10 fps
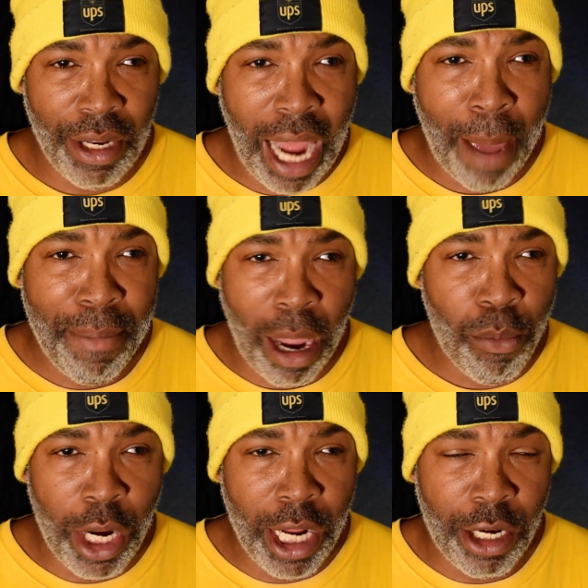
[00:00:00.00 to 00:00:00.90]
not be
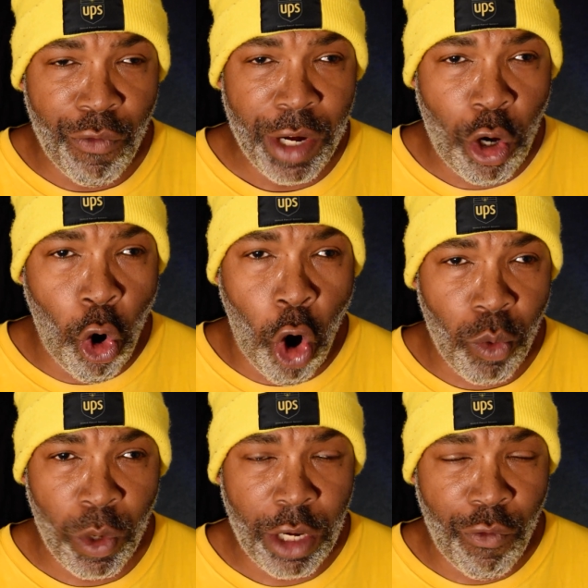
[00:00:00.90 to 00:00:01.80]
able to hit the
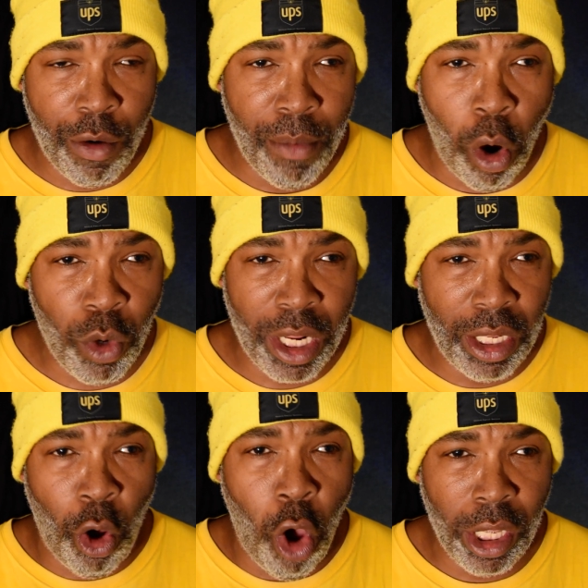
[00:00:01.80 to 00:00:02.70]
record with the remote
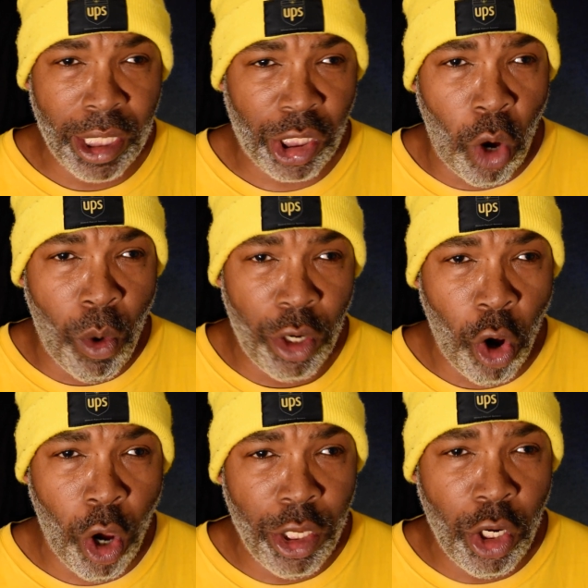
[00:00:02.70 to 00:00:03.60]
and all this going
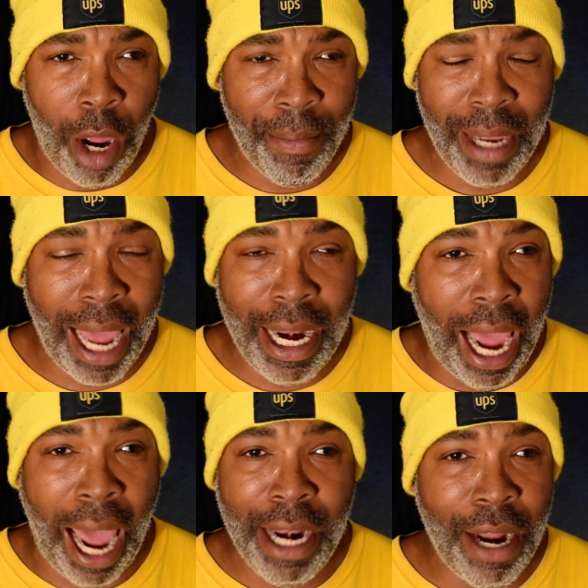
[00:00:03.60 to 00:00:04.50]
on.
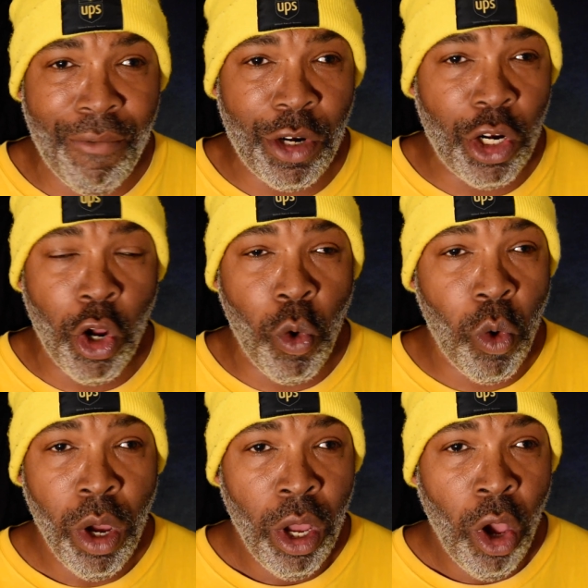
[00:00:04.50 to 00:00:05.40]
I never
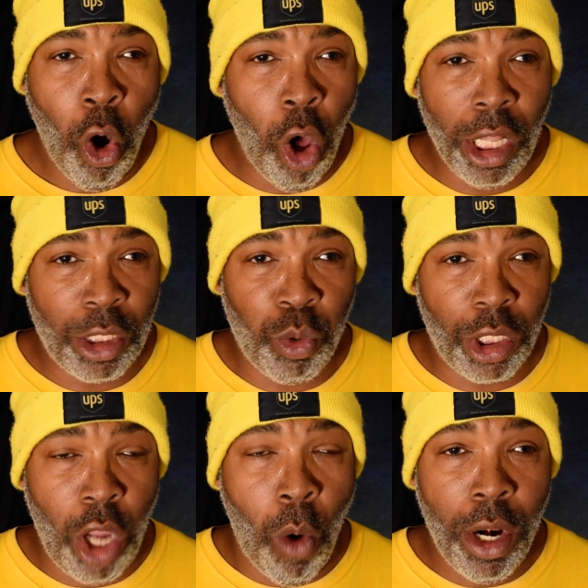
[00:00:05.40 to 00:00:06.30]
knew all this
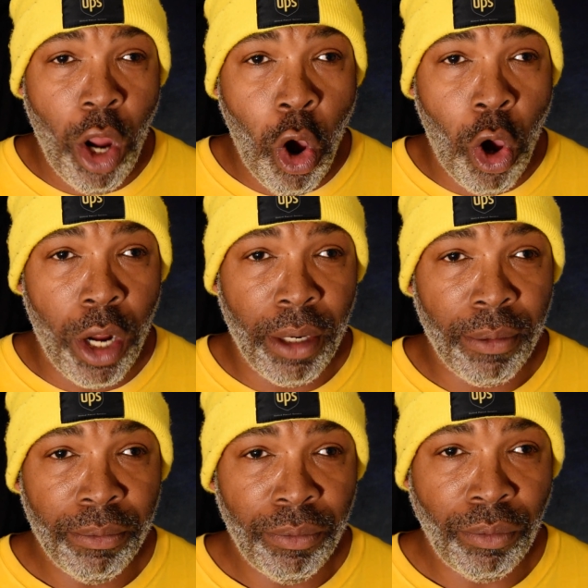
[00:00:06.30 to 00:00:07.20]
was going on.
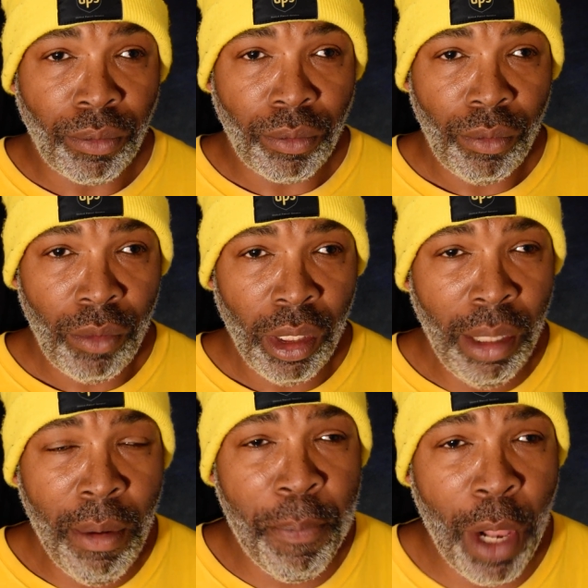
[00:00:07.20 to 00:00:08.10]

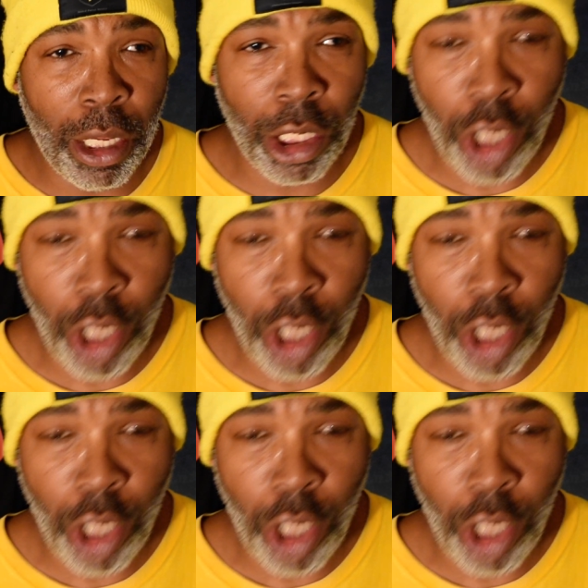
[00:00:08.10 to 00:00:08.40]
Let me plug the